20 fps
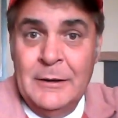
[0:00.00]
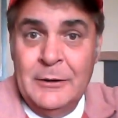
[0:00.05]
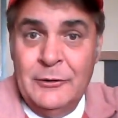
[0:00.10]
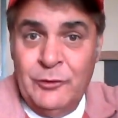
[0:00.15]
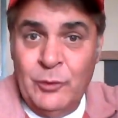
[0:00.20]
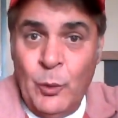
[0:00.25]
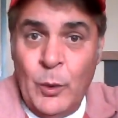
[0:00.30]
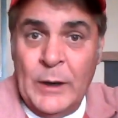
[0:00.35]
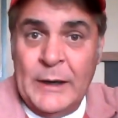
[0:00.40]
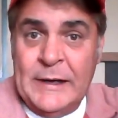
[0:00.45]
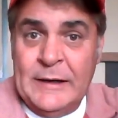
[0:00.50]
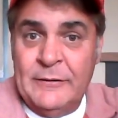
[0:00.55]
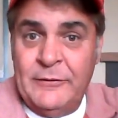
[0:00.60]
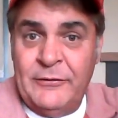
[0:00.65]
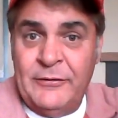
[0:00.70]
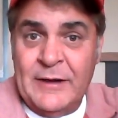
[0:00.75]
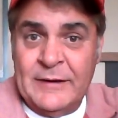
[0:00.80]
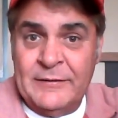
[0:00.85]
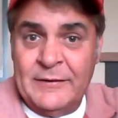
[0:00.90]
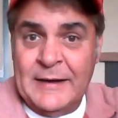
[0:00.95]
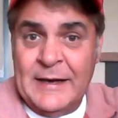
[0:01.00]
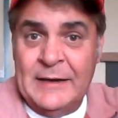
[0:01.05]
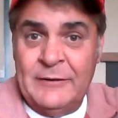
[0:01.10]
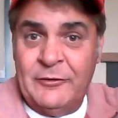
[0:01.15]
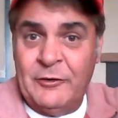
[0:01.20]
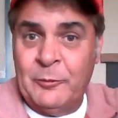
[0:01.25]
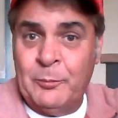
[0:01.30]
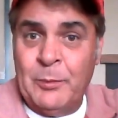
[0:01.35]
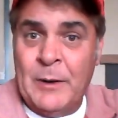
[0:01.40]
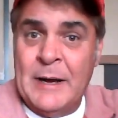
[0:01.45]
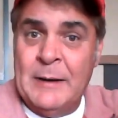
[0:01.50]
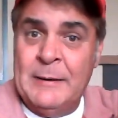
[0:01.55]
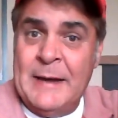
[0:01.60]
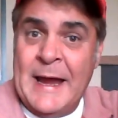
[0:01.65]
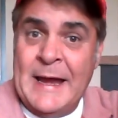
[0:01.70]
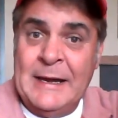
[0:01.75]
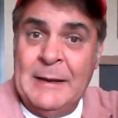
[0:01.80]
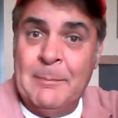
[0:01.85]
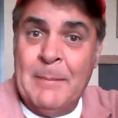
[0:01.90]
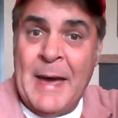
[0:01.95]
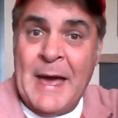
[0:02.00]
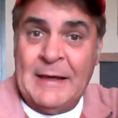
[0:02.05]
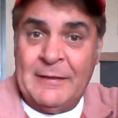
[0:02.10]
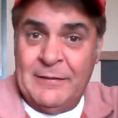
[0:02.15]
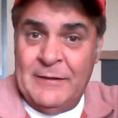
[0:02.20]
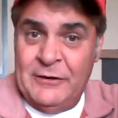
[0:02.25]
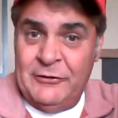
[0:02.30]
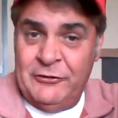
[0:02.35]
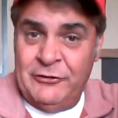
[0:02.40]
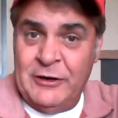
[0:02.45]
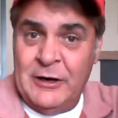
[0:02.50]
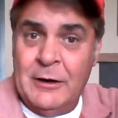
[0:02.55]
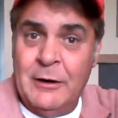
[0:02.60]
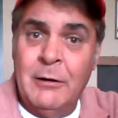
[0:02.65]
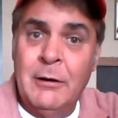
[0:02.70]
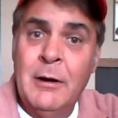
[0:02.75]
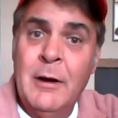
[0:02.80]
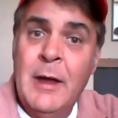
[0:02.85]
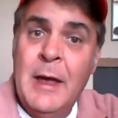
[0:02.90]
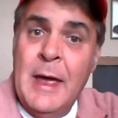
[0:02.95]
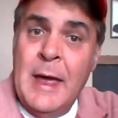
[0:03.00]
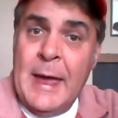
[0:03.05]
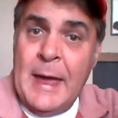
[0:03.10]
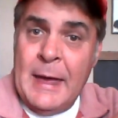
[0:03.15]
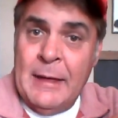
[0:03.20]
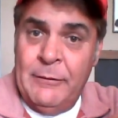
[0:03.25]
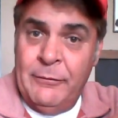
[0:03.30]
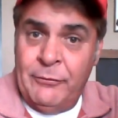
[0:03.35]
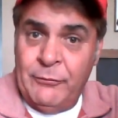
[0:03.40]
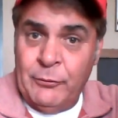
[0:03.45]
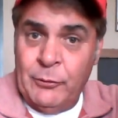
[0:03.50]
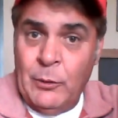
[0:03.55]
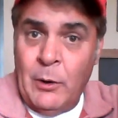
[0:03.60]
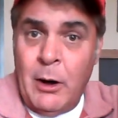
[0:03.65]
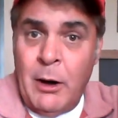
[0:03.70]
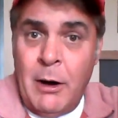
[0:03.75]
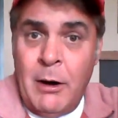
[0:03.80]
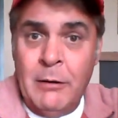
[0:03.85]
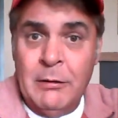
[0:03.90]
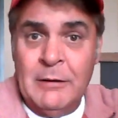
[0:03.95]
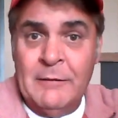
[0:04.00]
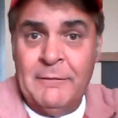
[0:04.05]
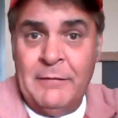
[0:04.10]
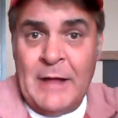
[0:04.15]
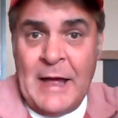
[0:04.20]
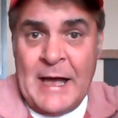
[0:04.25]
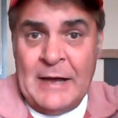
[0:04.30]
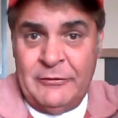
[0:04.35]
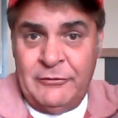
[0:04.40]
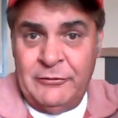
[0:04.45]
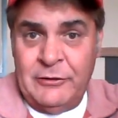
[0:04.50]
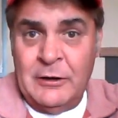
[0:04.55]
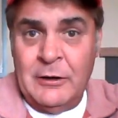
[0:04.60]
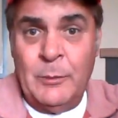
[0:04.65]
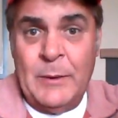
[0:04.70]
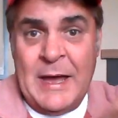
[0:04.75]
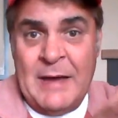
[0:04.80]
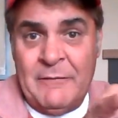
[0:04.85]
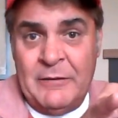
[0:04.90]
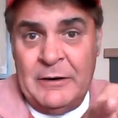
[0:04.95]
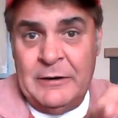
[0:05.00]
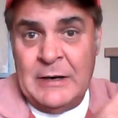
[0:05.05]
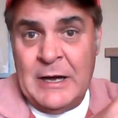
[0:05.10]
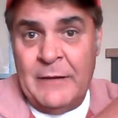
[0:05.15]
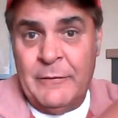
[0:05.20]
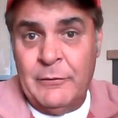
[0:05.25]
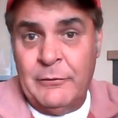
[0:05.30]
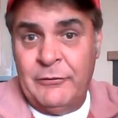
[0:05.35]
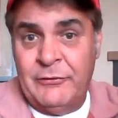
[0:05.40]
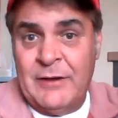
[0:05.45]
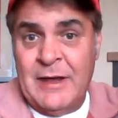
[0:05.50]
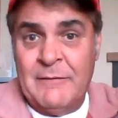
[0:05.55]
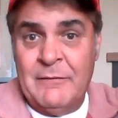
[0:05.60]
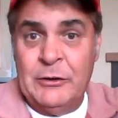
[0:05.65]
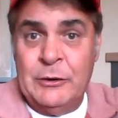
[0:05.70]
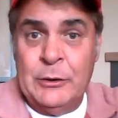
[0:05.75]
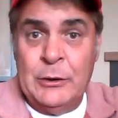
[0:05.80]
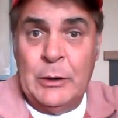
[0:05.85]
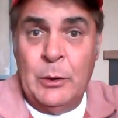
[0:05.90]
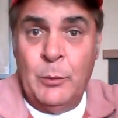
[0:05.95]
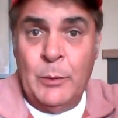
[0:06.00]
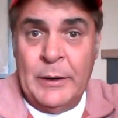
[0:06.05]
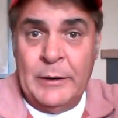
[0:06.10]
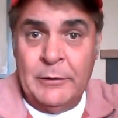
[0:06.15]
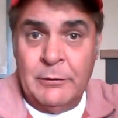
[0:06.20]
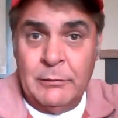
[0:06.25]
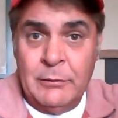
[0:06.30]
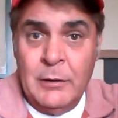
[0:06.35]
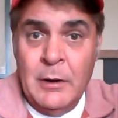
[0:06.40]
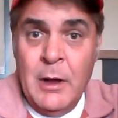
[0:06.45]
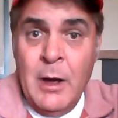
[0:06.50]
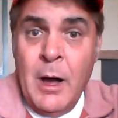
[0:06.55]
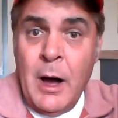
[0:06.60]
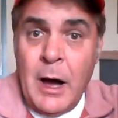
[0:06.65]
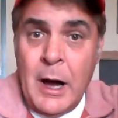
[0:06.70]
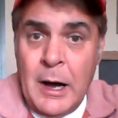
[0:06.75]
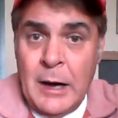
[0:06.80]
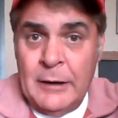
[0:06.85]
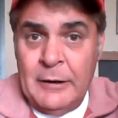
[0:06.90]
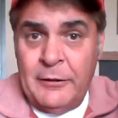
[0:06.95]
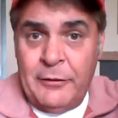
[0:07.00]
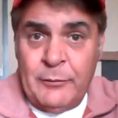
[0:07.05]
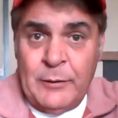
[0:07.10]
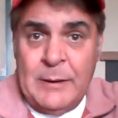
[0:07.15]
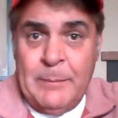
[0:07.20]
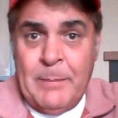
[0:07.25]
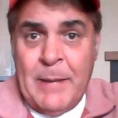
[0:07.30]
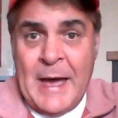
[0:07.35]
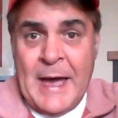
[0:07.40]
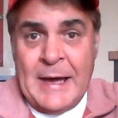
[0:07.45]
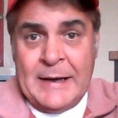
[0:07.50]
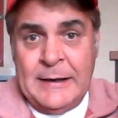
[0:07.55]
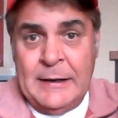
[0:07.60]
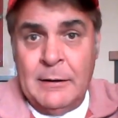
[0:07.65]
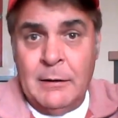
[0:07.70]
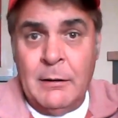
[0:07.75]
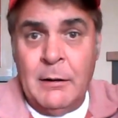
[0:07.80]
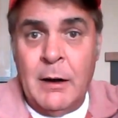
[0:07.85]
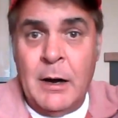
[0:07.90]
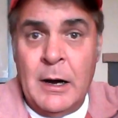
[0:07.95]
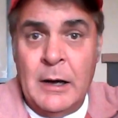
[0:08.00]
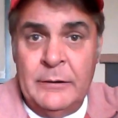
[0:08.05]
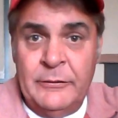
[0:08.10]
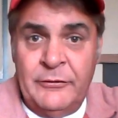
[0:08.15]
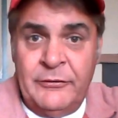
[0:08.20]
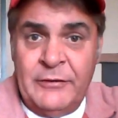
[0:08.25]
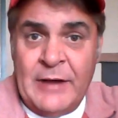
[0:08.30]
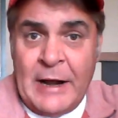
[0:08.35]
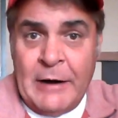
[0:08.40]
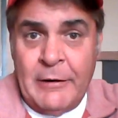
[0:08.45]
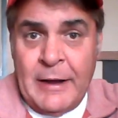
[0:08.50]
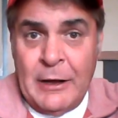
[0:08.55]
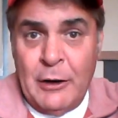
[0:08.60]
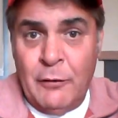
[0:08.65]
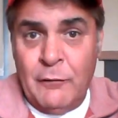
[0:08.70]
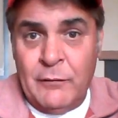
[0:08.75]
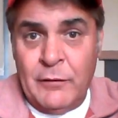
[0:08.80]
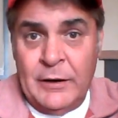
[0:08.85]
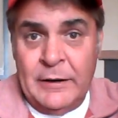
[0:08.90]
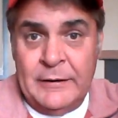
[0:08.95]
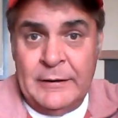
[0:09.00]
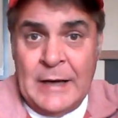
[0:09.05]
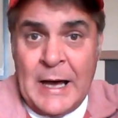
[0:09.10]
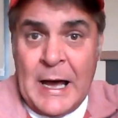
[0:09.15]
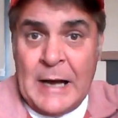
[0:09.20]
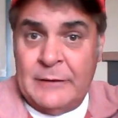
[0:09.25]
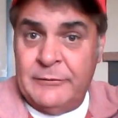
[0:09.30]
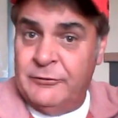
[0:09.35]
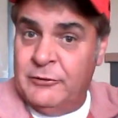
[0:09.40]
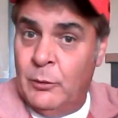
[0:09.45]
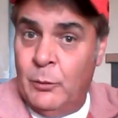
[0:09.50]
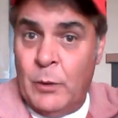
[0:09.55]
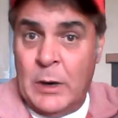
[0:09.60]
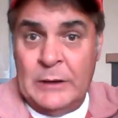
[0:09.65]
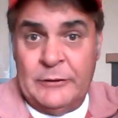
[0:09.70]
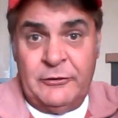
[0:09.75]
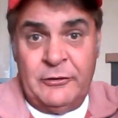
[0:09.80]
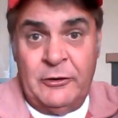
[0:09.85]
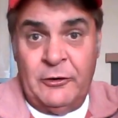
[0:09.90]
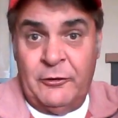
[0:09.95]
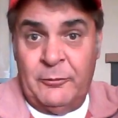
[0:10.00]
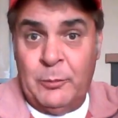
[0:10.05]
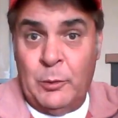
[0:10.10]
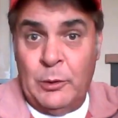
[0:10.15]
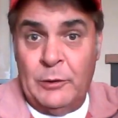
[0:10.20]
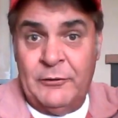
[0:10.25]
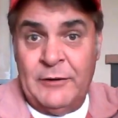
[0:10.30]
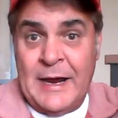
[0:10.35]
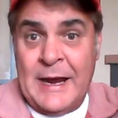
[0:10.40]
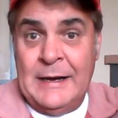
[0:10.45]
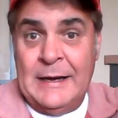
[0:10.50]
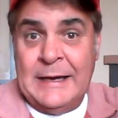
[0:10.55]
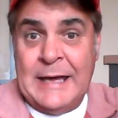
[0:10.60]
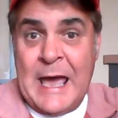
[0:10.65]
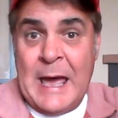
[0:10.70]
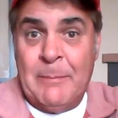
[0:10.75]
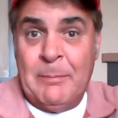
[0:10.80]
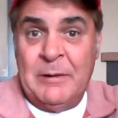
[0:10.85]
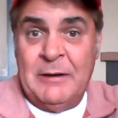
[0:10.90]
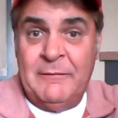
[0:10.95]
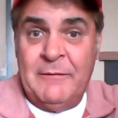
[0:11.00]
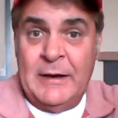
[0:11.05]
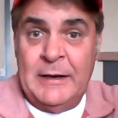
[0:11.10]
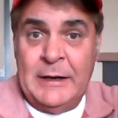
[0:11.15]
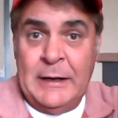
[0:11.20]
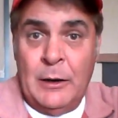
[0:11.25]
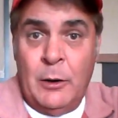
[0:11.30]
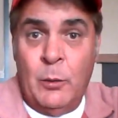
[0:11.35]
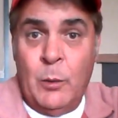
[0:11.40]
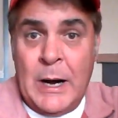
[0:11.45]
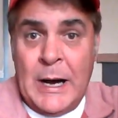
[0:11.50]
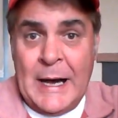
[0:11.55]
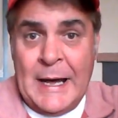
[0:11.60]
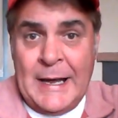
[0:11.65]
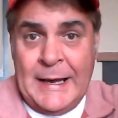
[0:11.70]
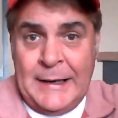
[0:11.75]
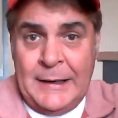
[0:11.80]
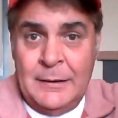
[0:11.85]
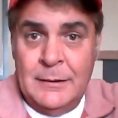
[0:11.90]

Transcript: 20-6 against the spread dating back this year and through all of last year. We have another 7-unit winner on a three-pack here on Saturday over at Docs. You're watching the sports handicapping video. Why?